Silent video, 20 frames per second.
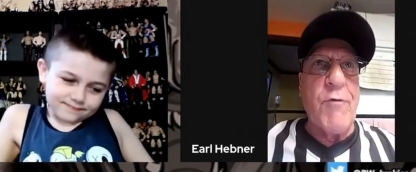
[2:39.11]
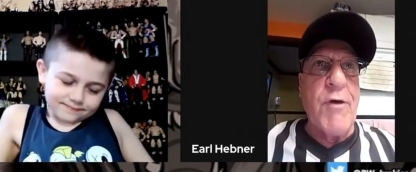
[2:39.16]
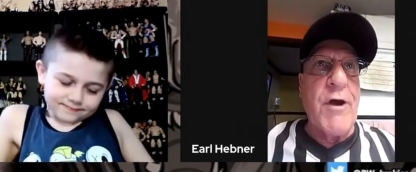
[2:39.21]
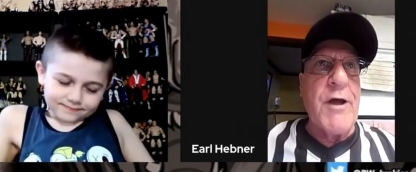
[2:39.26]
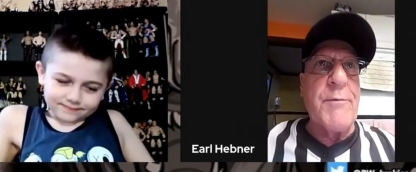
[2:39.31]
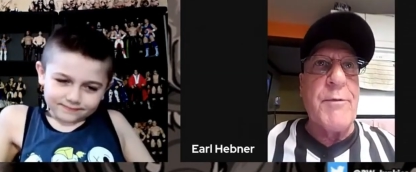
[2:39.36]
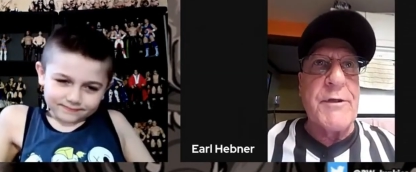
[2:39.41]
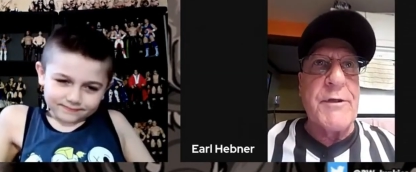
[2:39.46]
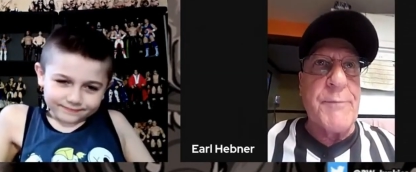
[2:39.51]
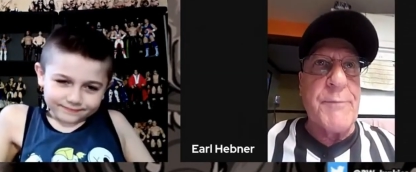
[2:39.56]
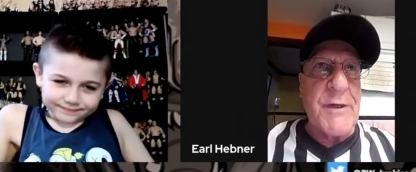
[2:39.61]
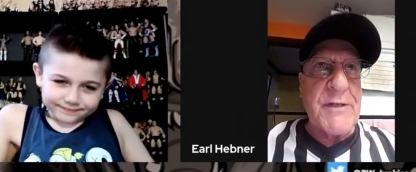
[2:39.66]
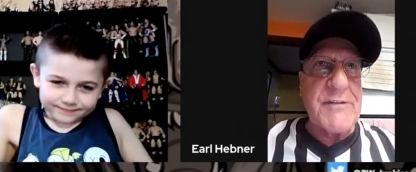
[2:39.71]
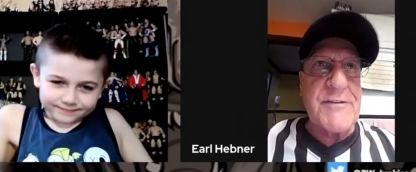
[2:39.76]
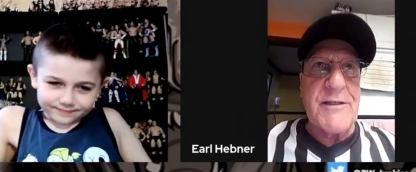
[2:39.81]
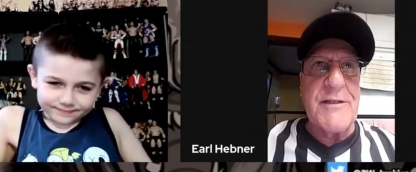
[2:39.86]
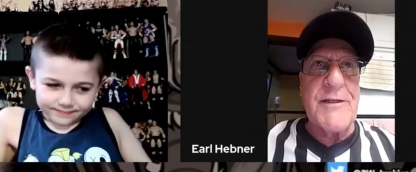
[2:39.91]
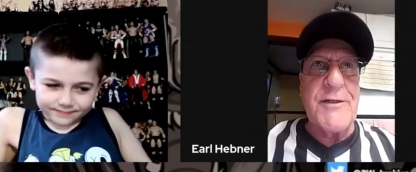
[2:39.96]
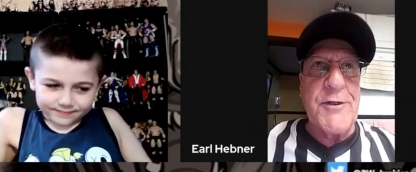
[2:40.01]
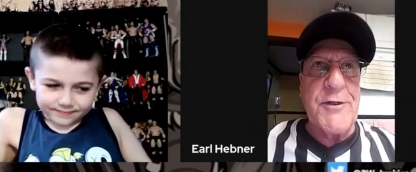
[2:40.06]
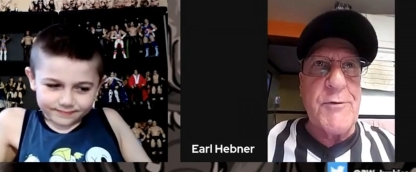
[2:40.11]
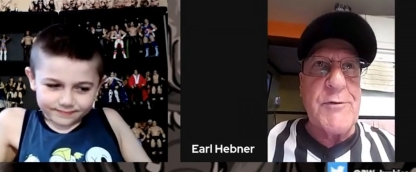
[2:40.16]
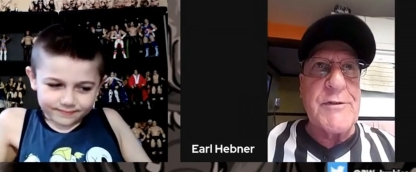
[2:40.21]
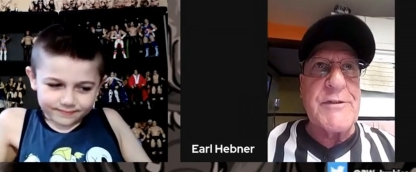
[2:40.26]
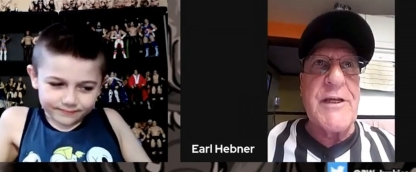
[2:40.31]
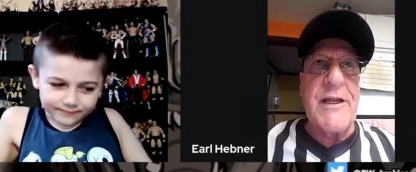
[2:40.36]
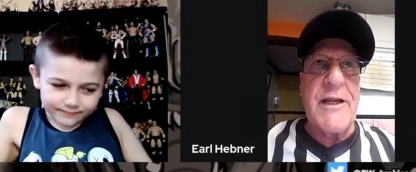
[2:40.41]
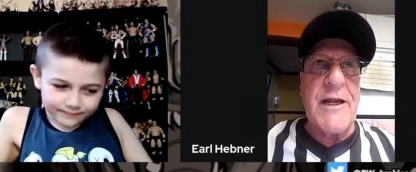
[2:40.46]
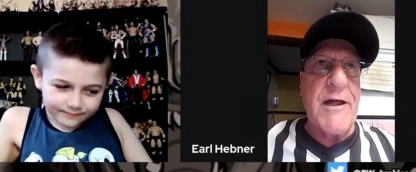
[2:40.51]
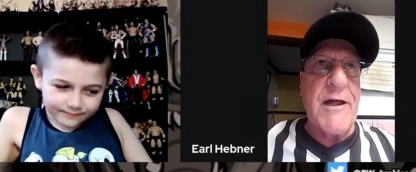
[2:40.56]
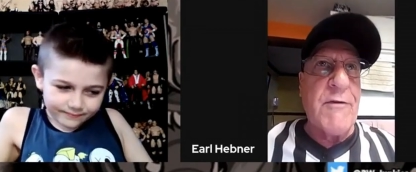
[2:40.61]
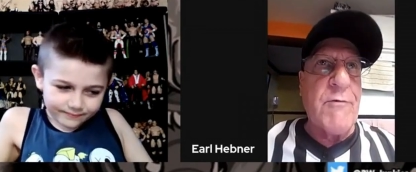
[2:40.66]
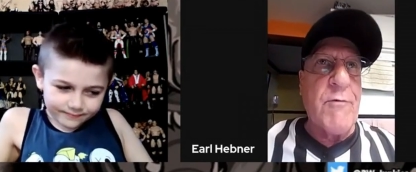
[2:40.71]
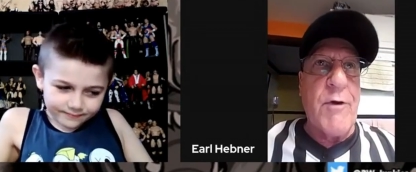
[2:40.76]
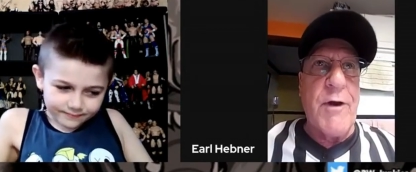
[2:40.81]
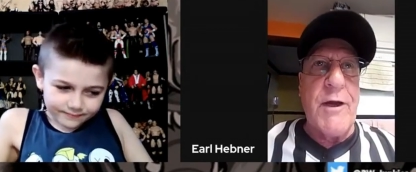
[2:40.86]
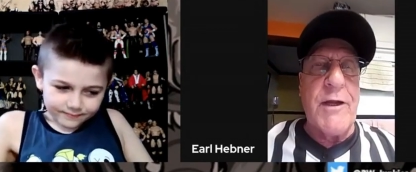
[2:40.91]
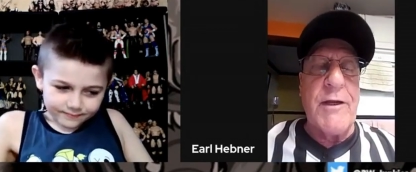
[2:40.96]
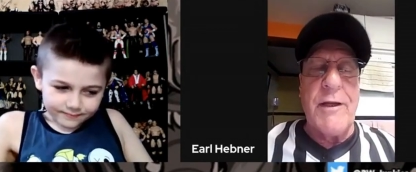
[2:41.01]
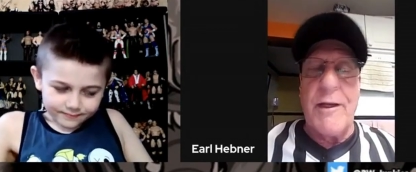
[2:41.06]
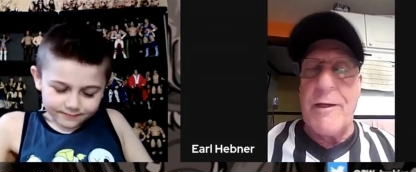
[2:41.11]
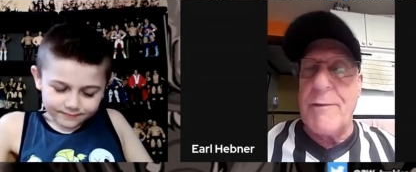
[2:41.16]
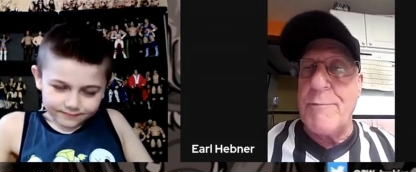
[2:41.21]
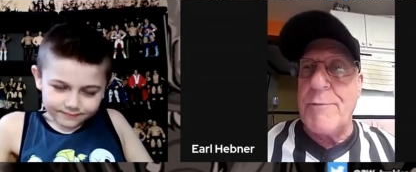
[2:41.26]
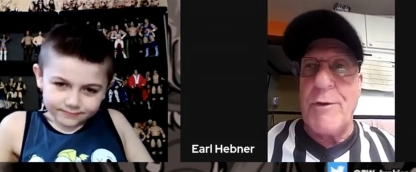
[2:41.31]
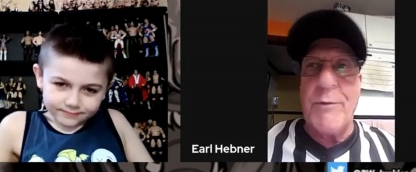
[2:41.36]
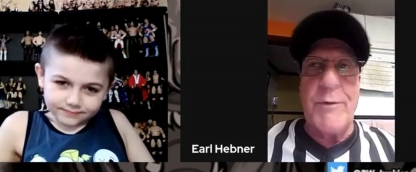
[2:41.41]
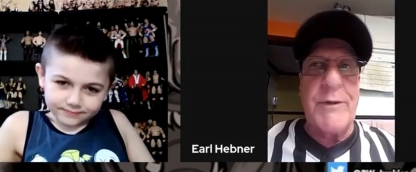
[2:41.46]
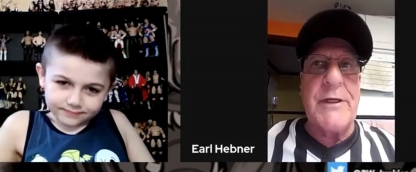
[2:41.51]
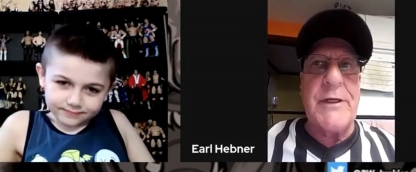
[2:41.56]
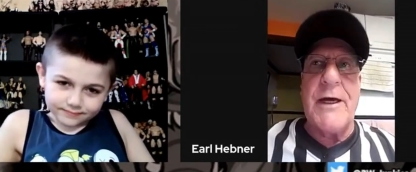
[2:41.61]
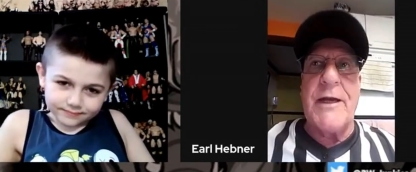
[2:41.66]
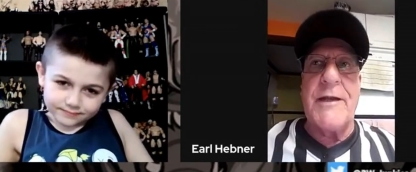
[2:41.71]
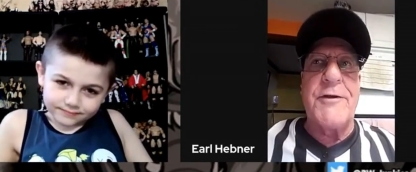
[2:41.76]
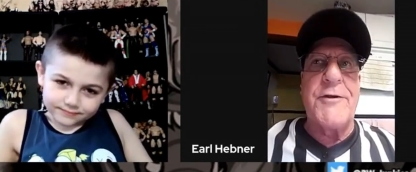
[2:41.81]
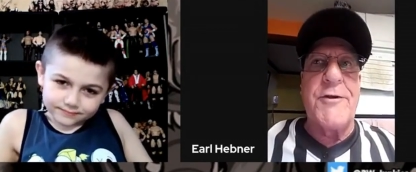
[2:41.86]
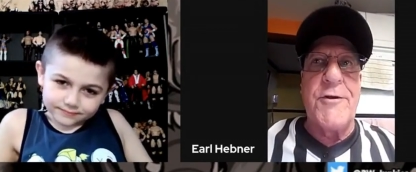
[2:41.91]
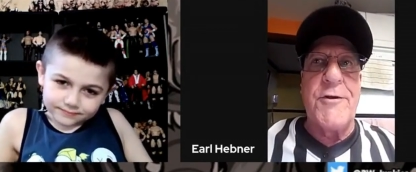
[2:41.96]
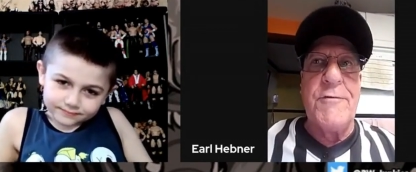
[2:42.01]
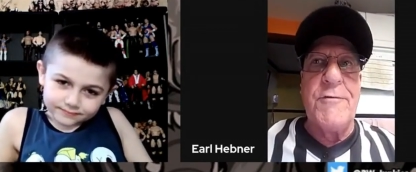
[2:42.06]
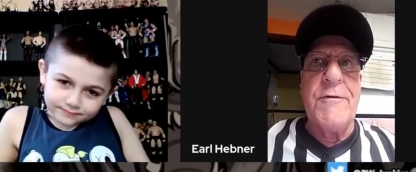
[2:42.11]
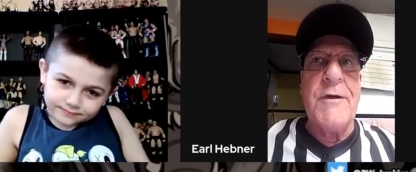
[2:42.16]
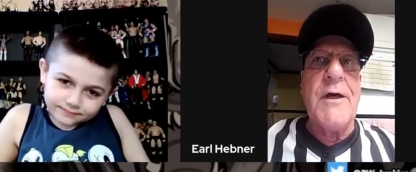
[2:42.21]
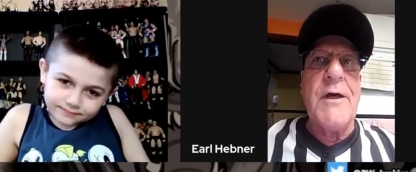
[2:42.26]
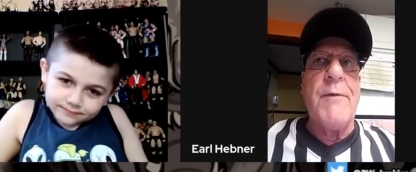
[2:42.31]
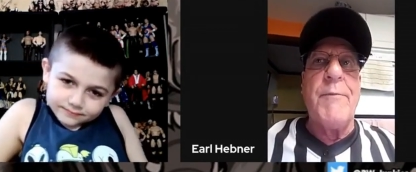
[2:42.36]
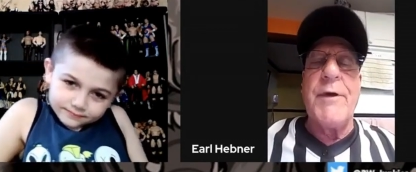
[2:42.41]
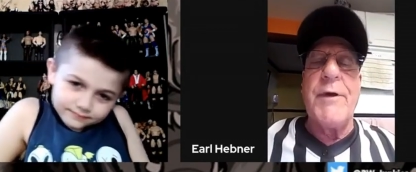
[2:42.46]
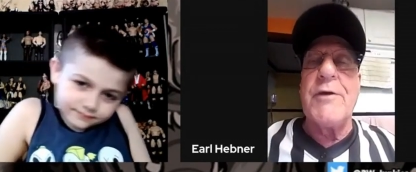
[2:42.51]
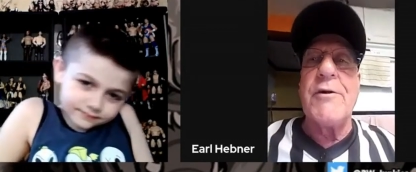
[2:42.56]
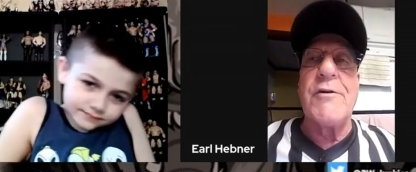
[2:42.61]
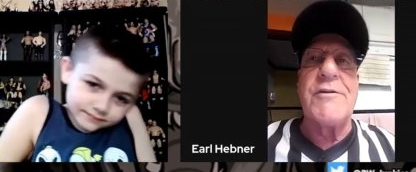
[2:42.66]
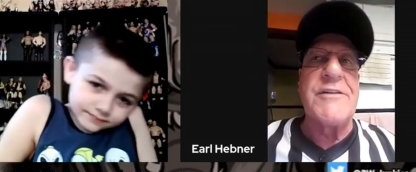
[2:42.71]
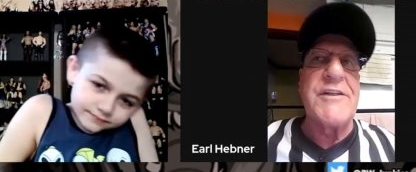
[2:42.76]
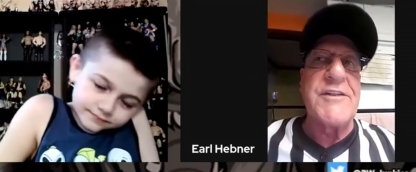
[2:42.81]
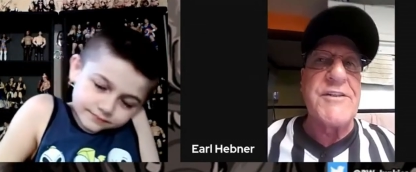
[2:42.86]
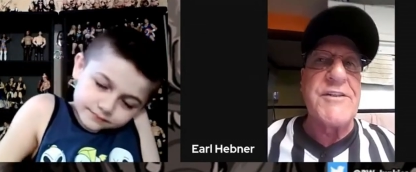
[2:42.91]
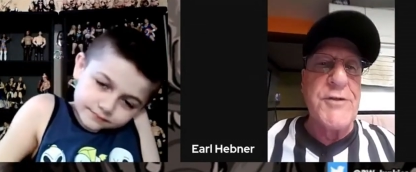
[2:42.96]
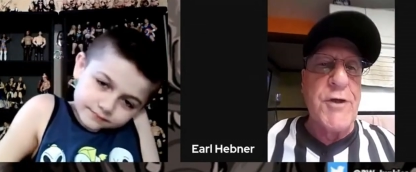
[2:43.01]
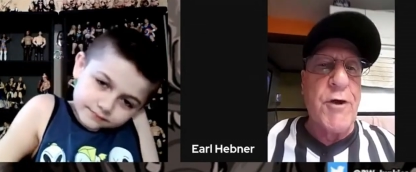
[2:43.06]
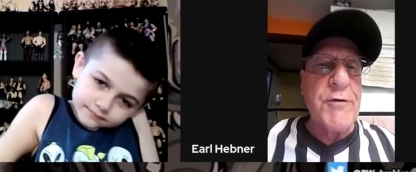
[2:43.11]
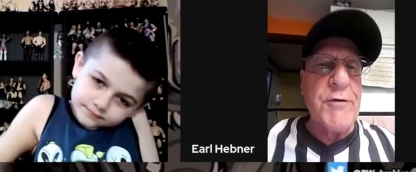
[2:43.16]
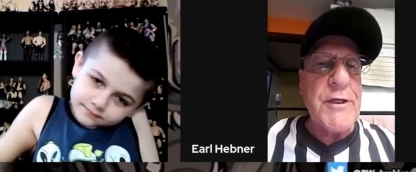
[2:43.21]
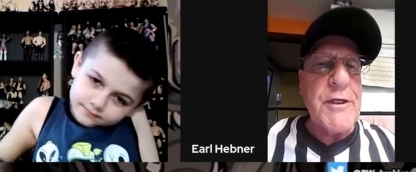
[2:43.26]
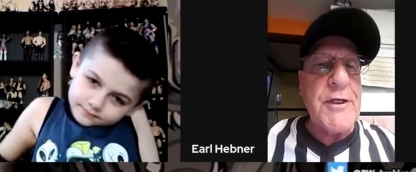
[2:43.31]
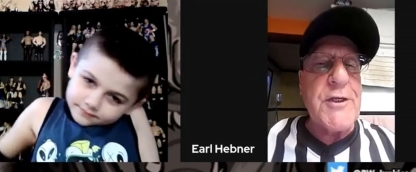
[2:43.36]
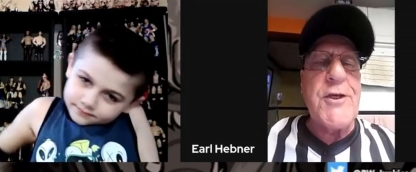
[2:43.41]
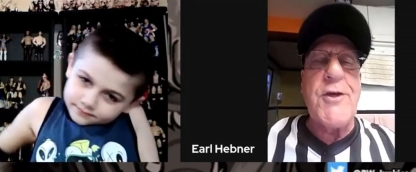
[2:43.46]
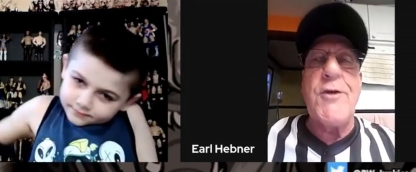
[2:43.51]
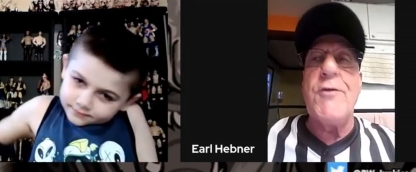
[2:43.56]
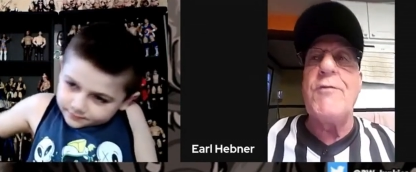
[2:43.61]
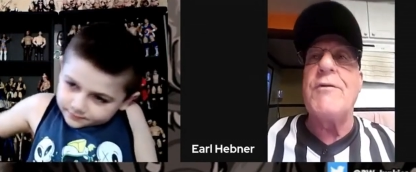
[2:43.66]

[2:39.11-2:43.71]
Speaker 1: But the best thing to do is get out of the way, let them do what they got to do, because there's no DQ,